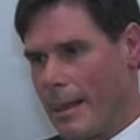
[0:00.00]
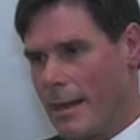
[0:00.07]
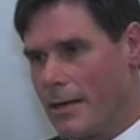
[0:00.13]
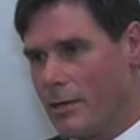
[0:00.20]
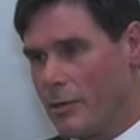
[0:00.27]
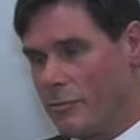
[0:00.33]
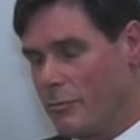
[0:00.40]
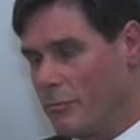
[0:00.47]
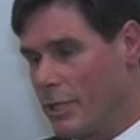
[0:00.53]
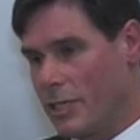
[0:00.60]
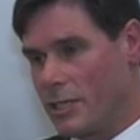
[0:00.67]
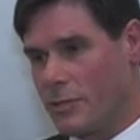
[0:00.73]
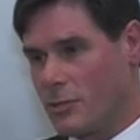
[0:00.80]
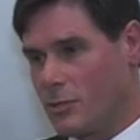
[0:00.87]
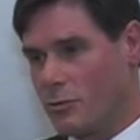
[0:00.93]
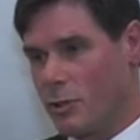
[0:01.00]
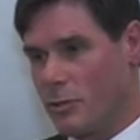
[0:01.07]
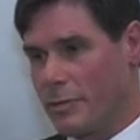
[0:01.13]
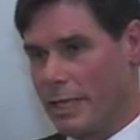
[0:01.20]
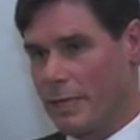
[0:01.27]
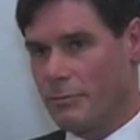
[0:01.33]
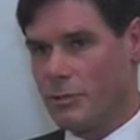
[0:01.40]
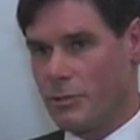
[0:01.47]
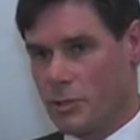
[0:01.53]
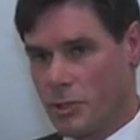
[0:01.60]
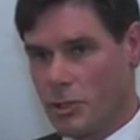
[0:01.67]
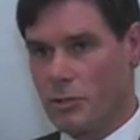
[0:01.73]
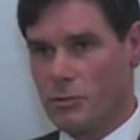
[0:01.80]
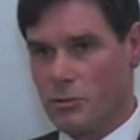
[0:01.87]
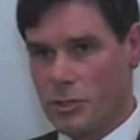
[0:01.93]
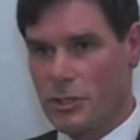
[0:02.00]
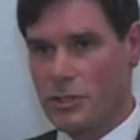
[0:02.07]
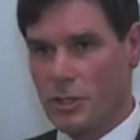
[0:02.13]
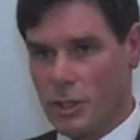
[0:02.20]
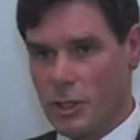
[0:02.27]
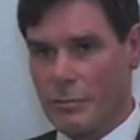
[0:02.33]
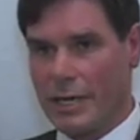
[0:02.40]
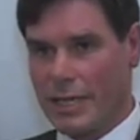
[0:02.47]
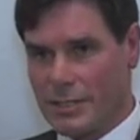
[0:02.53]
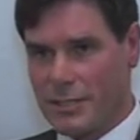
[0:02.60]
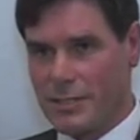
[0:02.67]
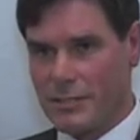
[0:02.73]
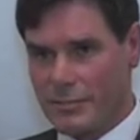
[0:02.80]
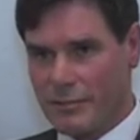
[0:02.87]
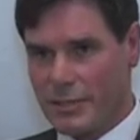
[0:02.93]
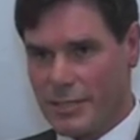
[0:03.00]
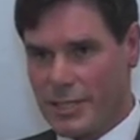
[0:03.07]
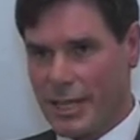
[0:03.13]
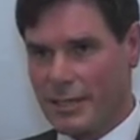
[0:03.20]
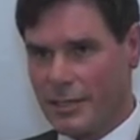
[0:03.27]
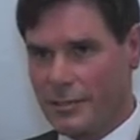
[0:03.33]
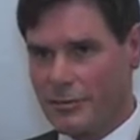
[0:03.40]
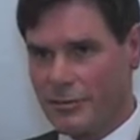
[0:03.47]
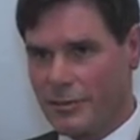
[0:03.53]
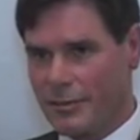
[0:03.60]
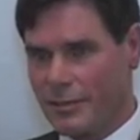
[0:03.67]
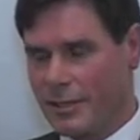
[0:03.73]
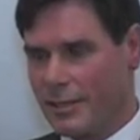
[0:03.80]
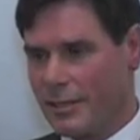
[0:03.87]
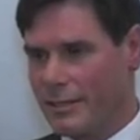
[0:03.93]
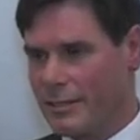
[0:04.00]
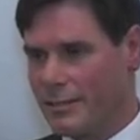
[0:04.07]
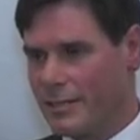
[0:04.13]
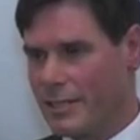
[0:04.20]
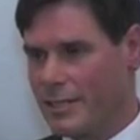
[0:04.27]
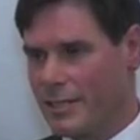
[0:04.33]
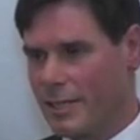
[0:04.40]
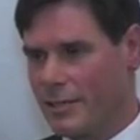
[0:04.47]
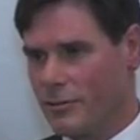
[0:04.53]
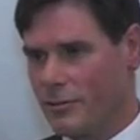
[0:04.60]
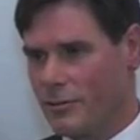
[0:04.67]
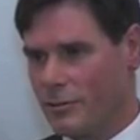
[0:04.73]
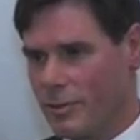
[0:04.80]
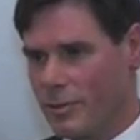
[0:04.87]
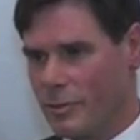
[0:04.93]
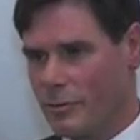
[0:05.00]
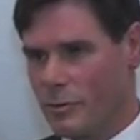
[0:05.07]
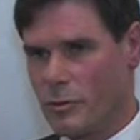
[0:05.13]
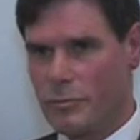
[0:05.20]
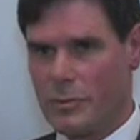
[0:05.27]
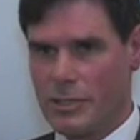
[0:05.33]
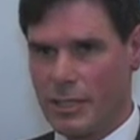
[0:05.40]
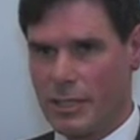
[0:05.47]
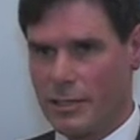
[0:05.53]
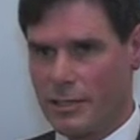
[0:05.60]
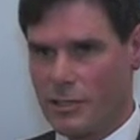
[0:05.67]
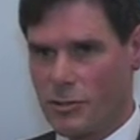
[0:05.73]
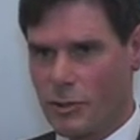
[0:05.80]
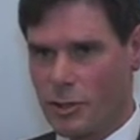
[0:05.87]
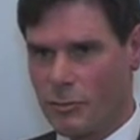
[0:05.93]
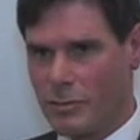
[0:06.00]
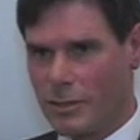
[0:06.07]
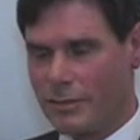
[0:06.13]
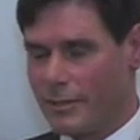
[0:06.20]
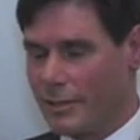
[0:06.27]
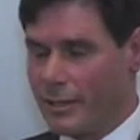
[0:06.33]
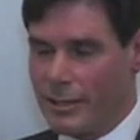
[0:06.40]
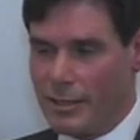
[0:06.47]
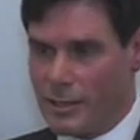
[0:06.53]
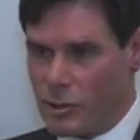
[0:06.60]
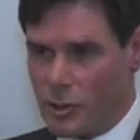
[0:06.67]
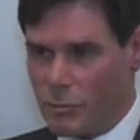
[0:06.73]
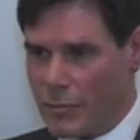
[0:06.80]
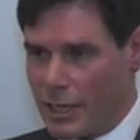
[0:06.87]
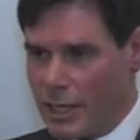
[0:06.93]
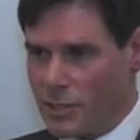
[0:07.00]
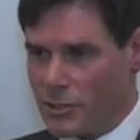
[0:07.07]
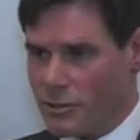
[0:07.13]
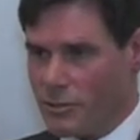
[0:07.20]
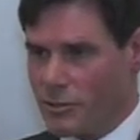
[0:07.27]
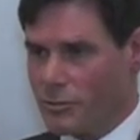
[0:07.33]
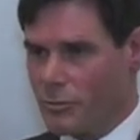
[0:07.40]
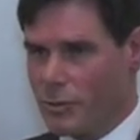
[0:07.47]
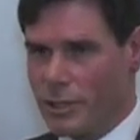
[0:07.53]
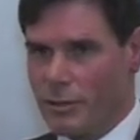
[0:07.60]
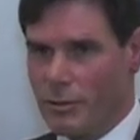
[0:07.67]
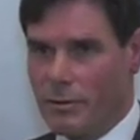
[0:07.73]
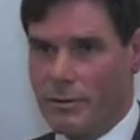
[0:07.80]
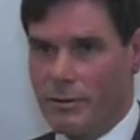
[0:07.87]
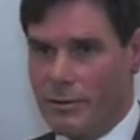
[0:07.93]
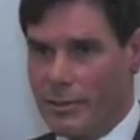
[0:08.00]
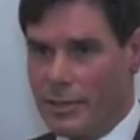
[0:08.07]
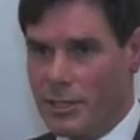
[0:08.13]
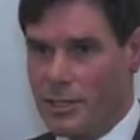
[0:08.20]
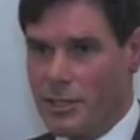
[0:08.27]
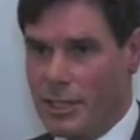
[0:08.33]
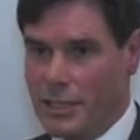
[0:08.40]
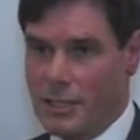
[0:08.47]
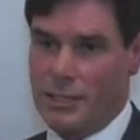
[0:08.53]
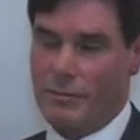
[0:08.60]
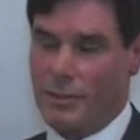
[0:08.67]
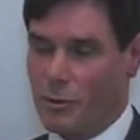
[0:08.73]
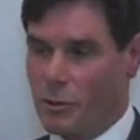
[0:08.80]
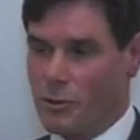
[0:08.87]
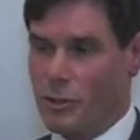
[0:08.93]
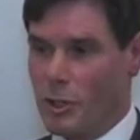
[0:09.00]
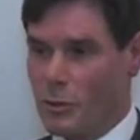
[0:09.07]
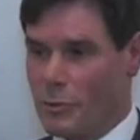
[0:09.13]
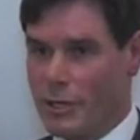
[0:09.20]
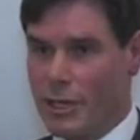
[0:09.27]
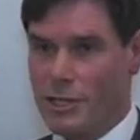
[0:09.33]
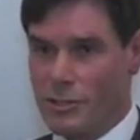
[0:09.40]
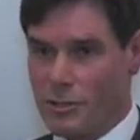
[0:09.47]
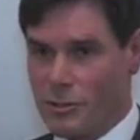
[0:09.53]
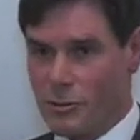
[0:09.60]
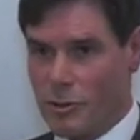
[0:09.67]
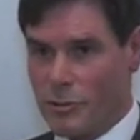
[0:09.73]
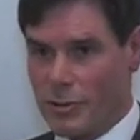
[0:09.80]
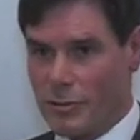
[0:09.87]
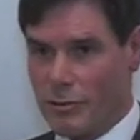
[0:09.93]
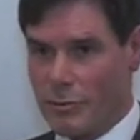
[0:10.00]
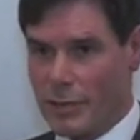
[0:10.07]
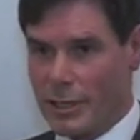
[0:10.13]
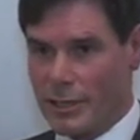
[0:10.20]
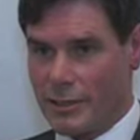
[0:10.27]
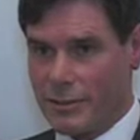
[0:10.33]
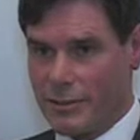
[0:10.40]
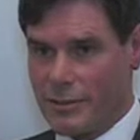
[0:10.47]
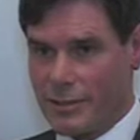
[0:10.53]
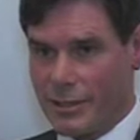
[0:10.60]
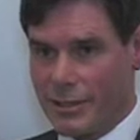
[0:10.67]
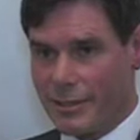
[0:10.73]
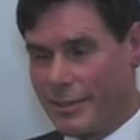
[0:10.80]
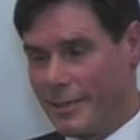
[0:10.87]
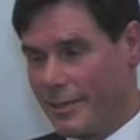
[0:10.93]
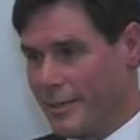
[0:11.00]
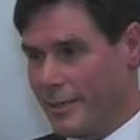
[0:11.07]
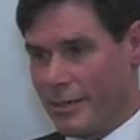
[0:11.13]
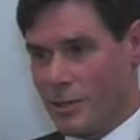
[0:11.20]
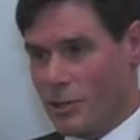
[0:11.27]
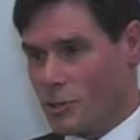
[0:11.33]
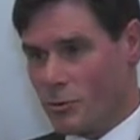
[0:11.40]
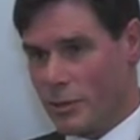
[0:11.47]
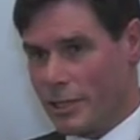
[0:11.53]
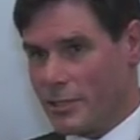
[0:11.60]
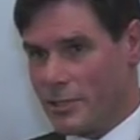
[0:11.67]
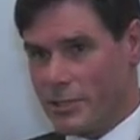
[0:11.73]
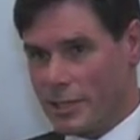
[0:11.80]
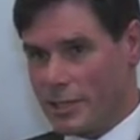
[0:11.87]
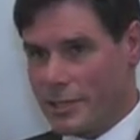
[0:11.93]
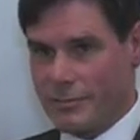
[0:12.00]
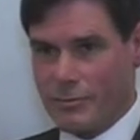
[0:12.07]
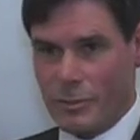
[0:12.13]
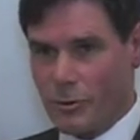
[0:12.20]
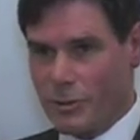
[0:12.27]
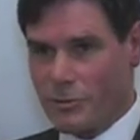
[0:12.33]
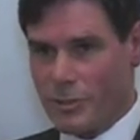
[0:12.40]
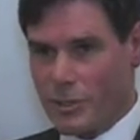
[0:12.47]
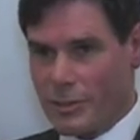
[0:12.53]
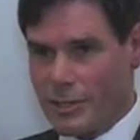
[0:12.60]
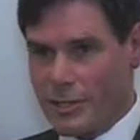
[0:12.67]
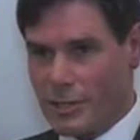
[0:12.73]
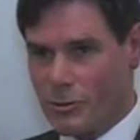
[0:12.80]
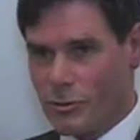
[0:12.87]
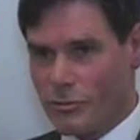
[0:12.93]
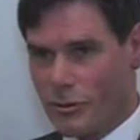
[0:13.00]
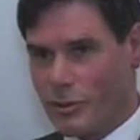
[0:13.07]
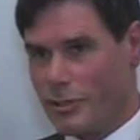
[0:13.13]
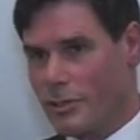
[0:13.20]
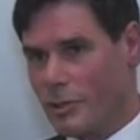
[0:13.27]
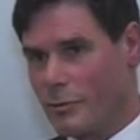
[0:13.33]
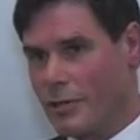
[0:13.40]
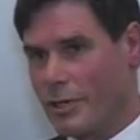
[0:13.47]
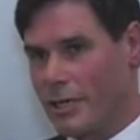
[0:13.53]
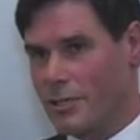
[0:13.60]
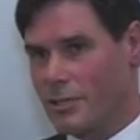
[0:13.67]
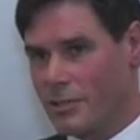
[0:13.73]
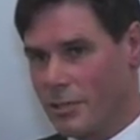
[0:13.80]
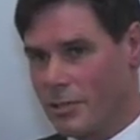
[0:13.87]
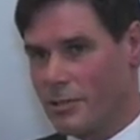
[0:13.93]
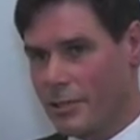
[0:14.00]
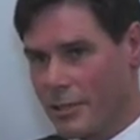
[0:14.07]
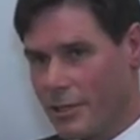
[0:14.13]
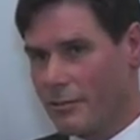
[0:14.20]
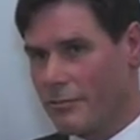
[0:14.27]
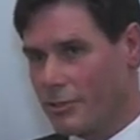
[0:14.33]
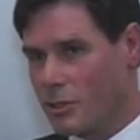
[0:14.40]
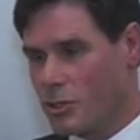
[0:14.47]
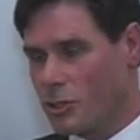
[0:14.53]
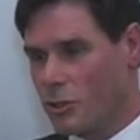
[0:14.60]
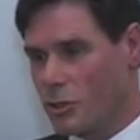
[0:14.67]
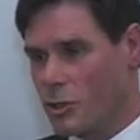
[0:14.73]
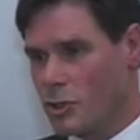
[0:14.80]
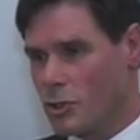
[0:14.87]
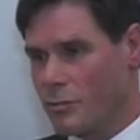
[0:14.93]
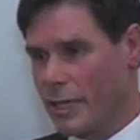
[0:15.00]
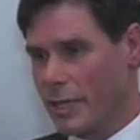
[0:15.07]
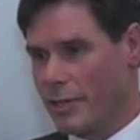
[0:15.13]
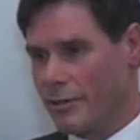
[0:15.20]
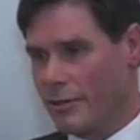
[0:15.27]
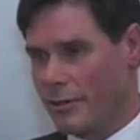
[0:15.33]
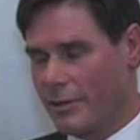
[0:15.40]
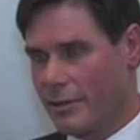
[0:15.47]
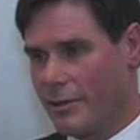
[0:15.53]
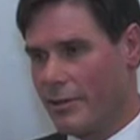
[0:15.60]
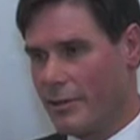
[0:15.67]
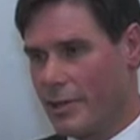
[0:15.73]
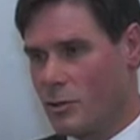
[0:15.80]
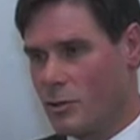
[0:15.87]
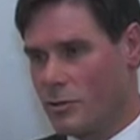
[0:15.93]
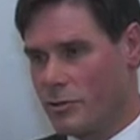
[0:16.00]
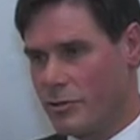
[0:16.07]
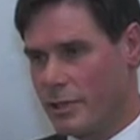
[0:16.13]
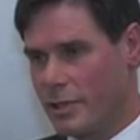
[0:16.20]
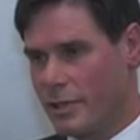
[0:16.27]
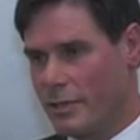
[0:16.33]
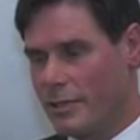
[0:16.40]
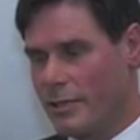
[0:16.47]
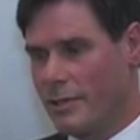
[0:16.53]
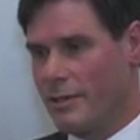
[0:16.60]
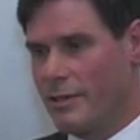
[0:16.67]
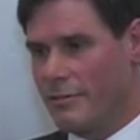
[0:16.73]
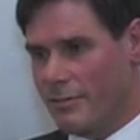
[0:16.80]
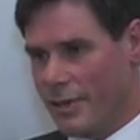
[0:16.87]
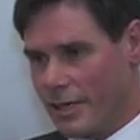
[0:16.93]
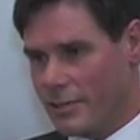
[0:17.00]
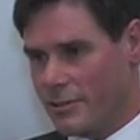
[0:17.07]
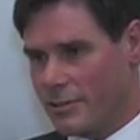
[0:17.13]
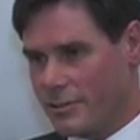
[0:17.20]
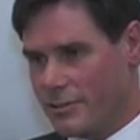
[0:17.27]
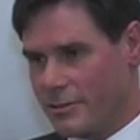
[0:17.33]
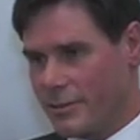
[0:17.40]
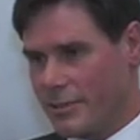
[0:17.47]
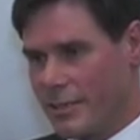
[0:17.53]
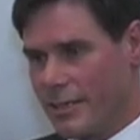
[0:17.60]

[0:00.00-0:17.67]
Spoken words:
And often patients will be able to choose just on the basis of the technical details of the particular treatment. Some patients will instinctively want an operation to remove a malignancy. Others will instinctively want to do anything to avoid an operation. And often a choice is made on those factors.